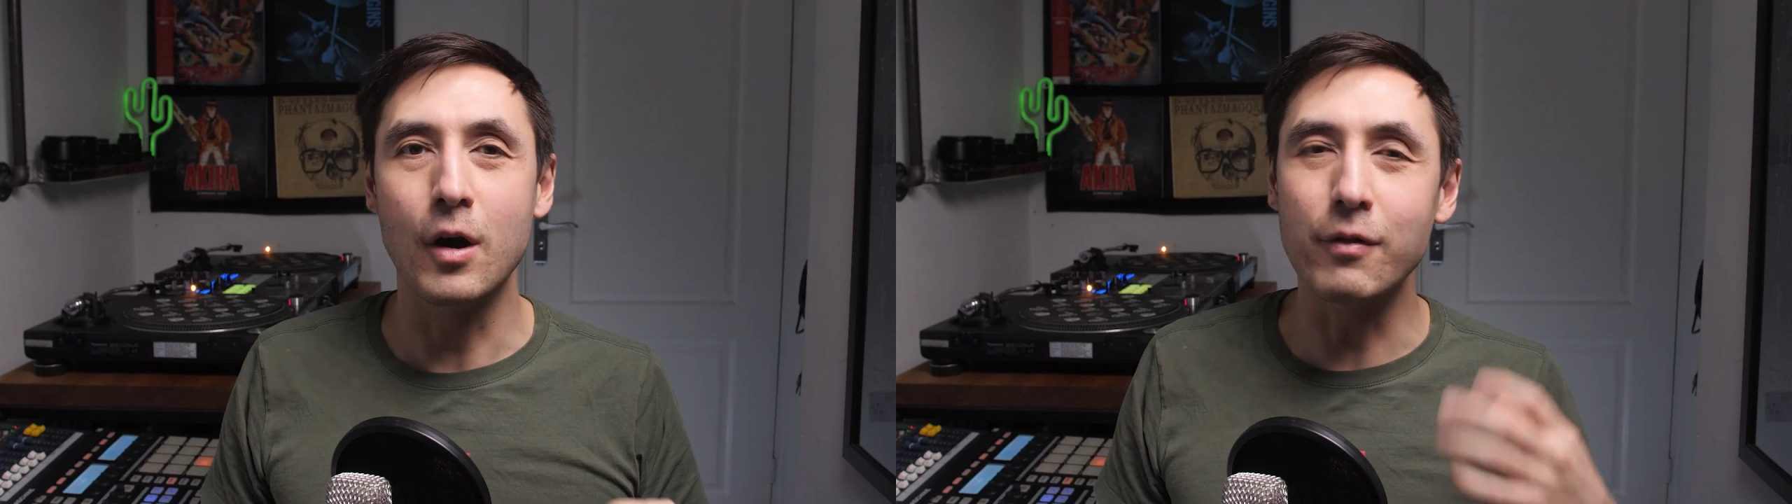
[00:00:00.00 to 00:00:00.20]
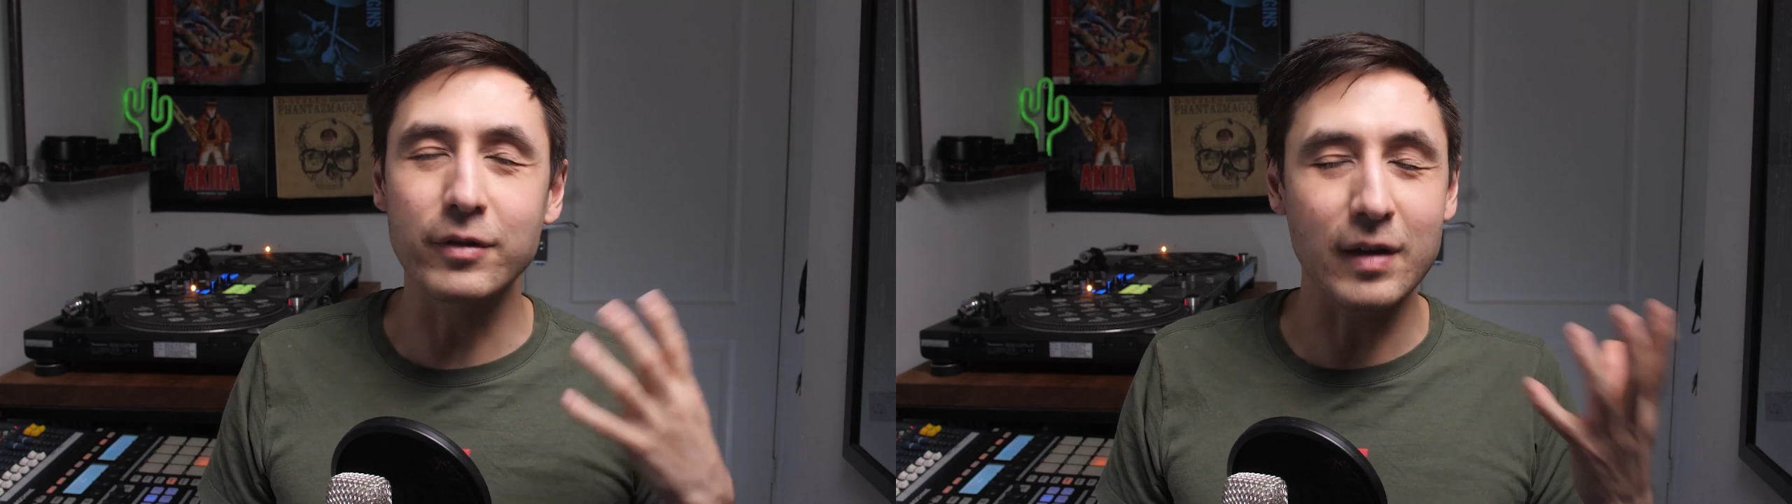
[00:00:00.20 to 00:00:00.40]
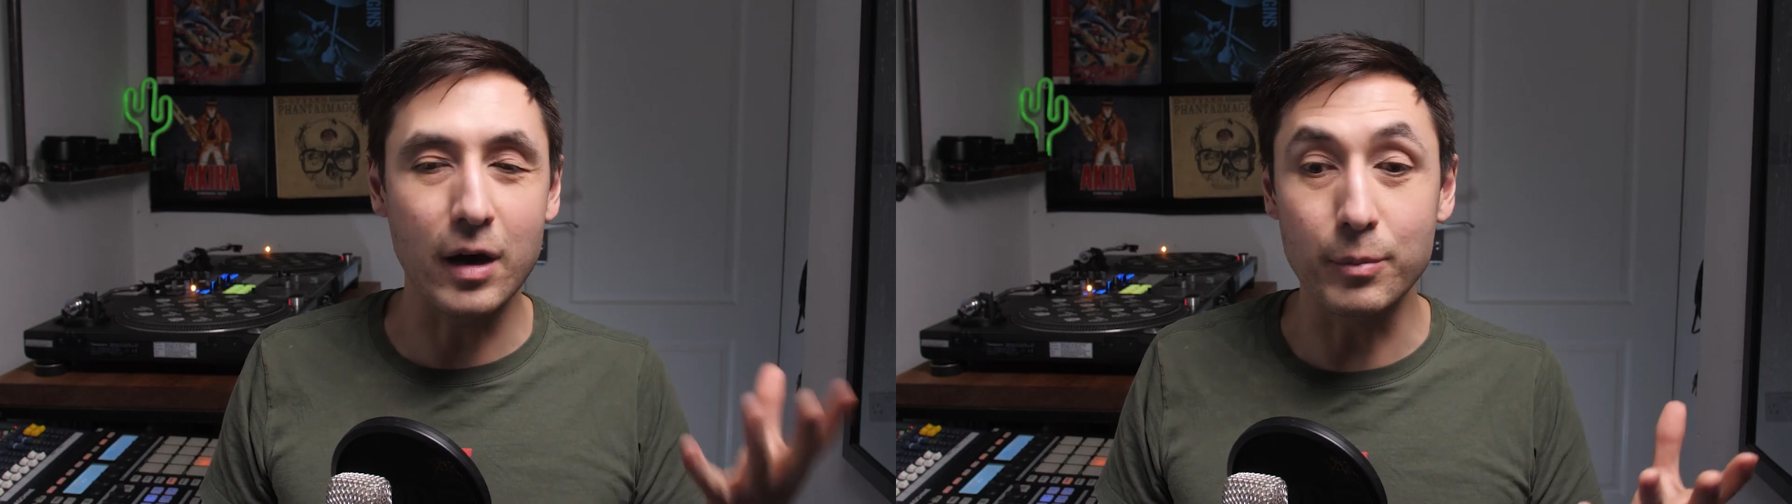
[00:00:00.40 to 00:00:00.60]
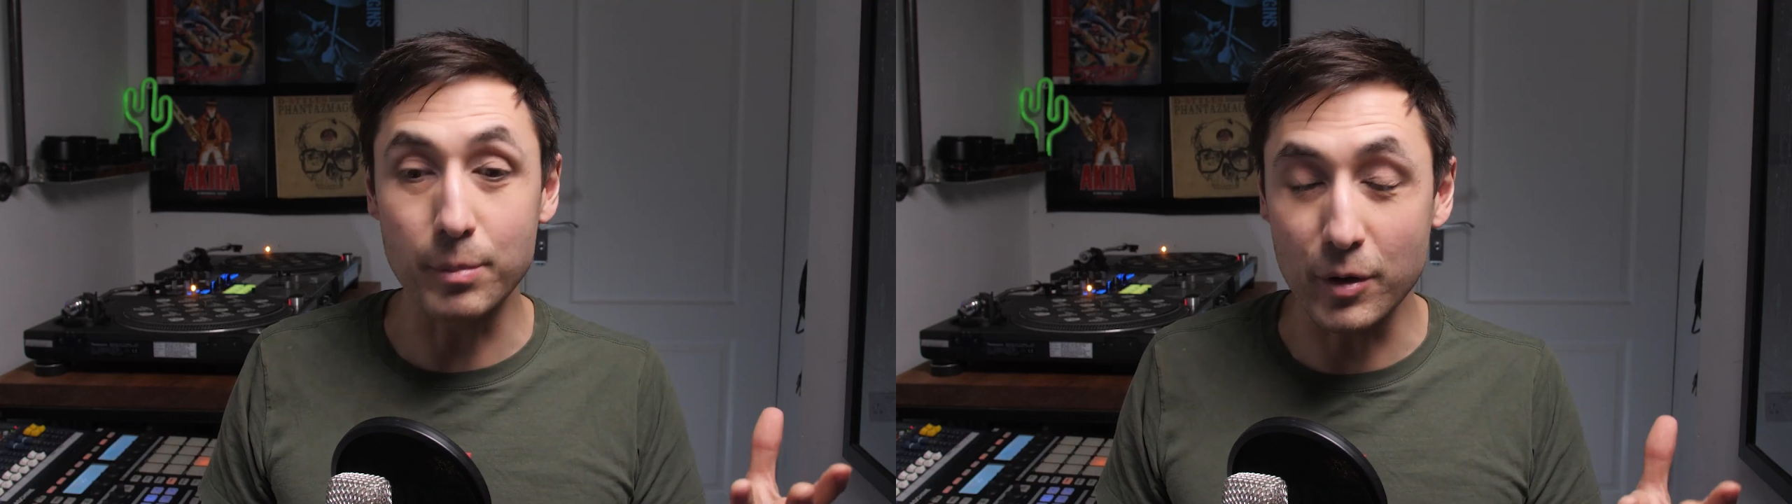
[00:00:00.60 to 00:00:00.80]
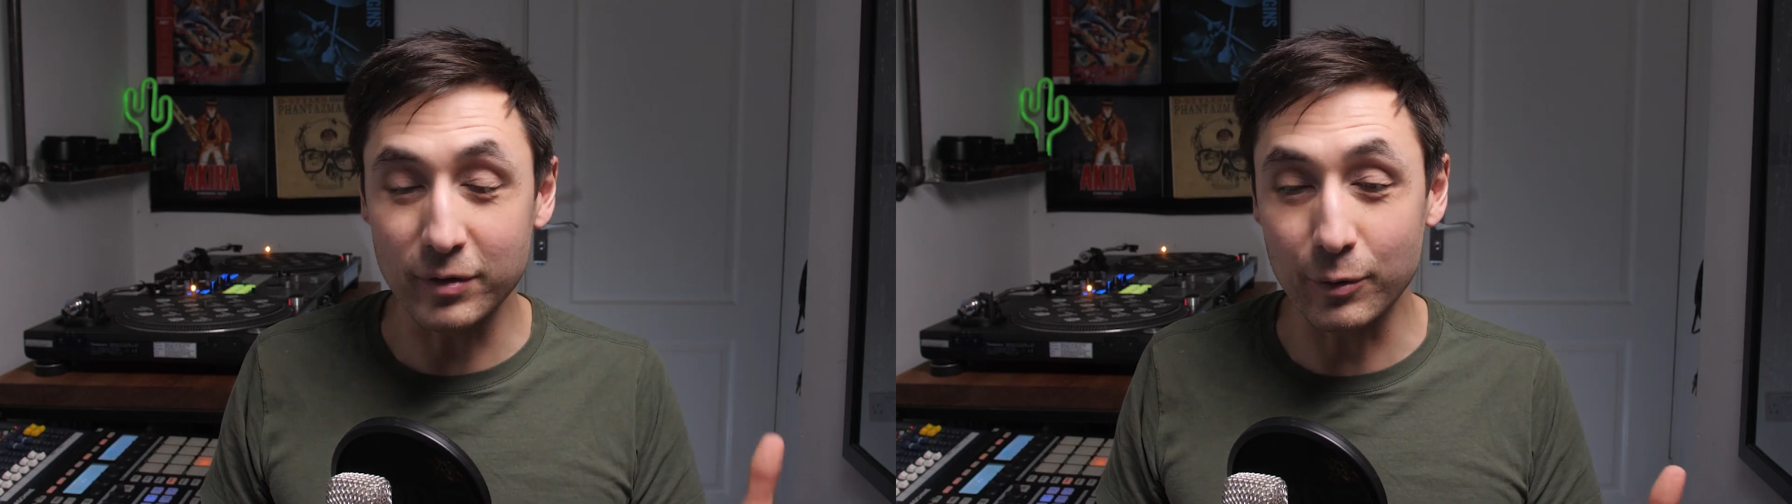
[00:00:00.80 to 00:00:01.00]
Obviously I'm
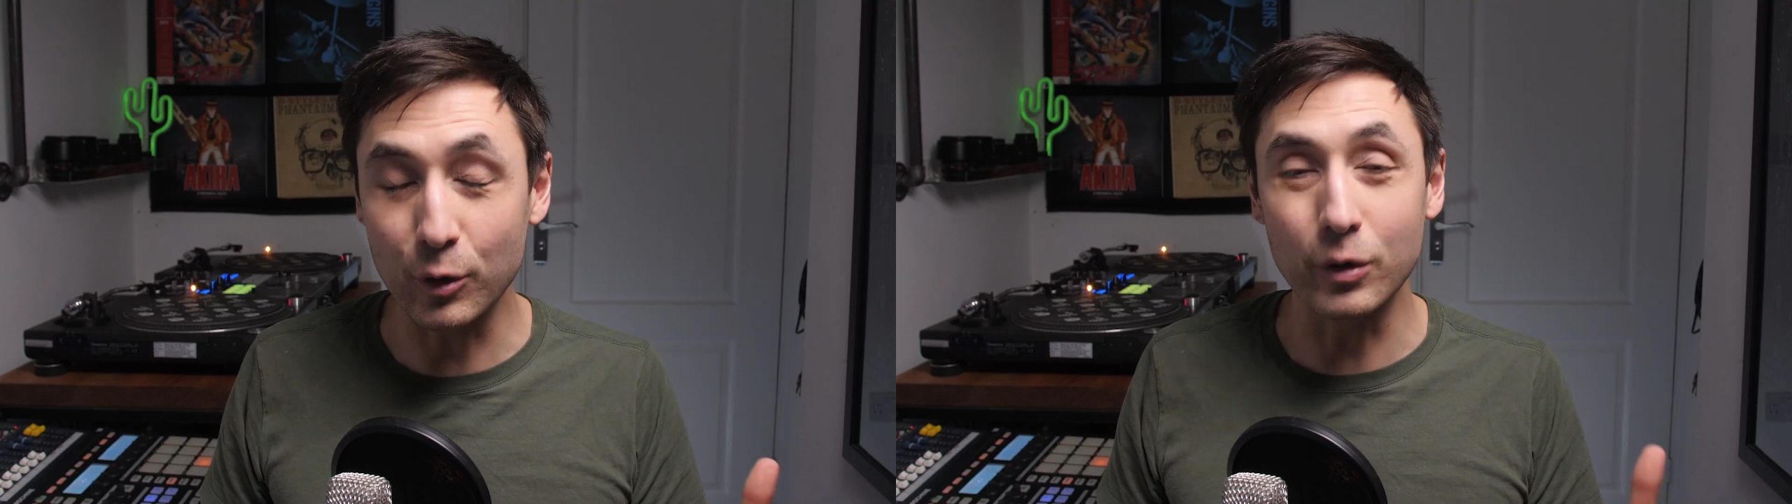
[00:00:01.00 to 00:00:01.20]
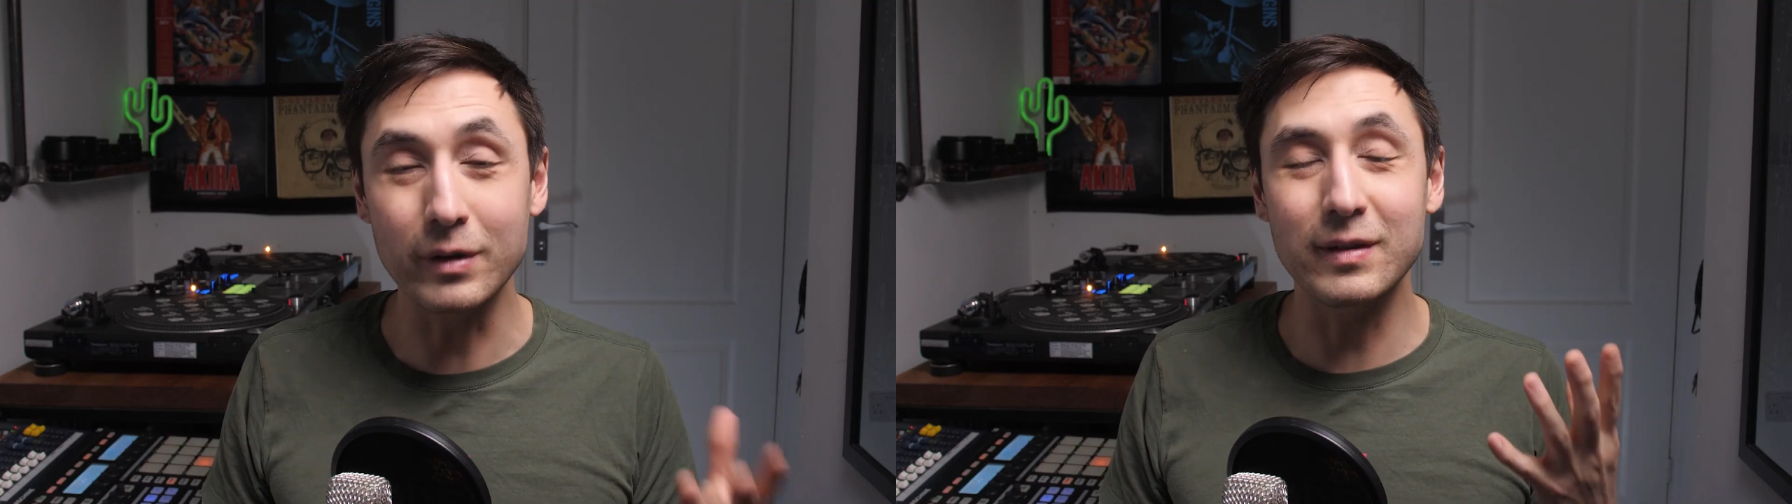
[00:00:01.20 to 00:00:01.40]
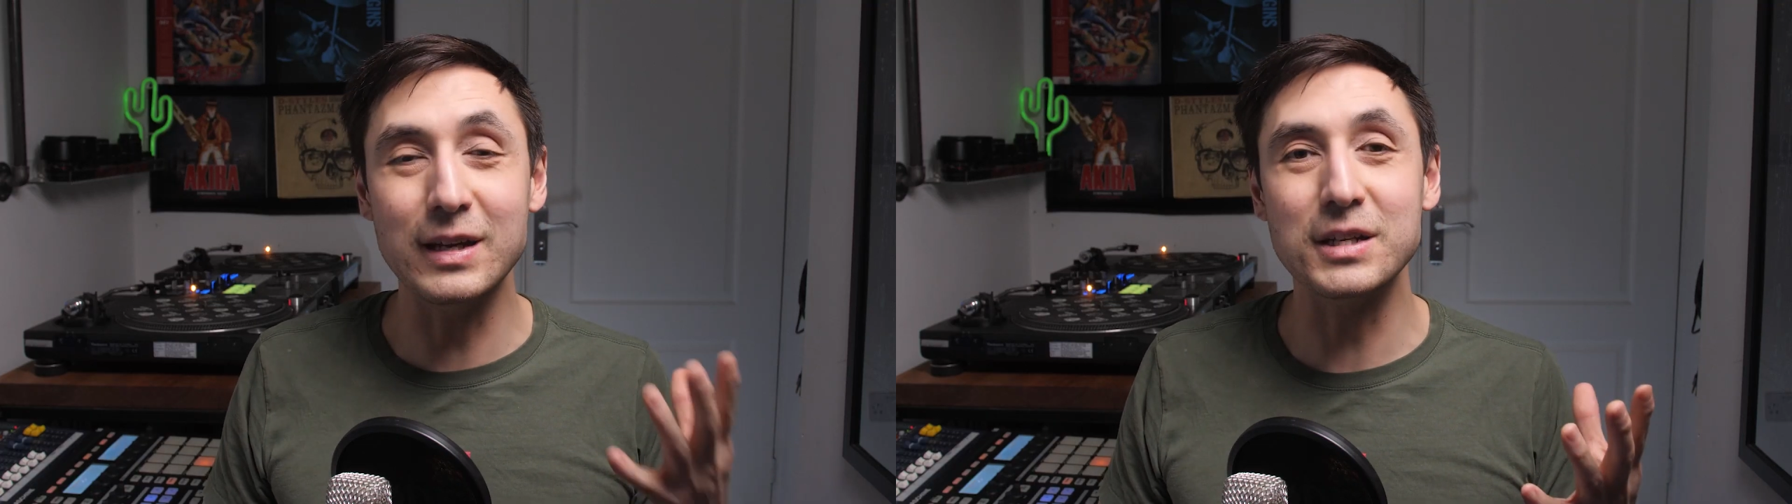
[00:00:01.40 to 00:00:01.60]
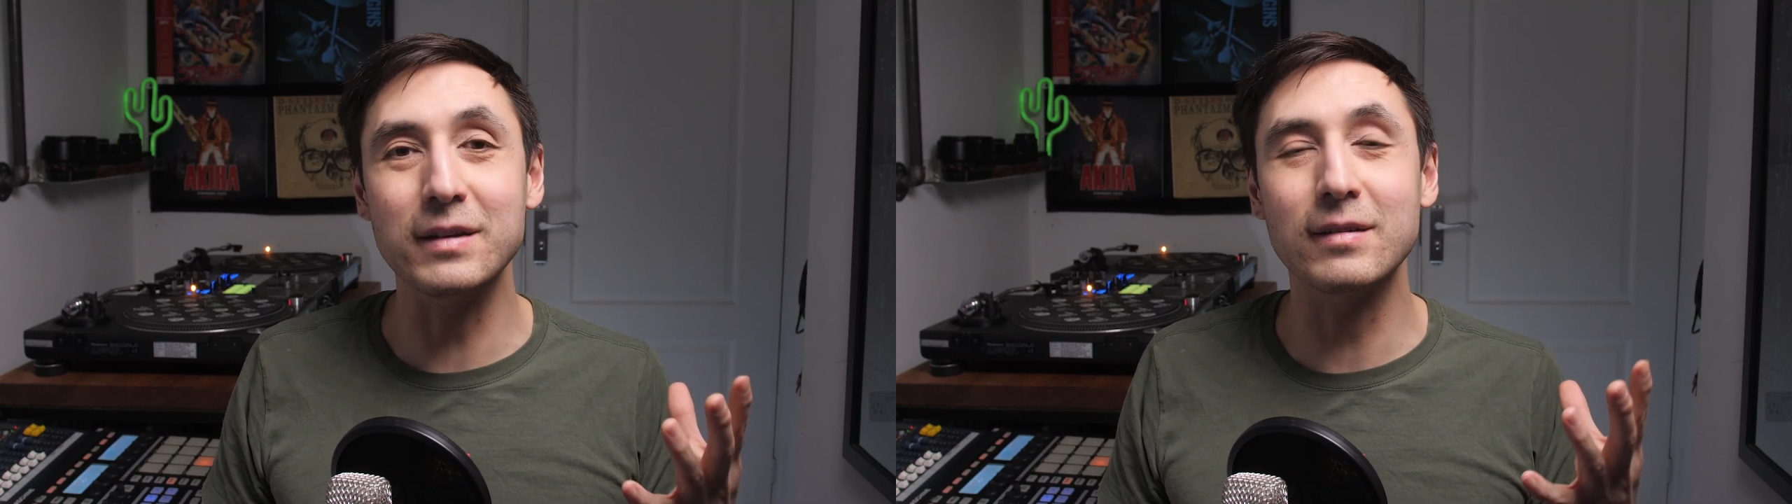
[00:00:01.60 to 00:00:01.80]
mostly recording DJ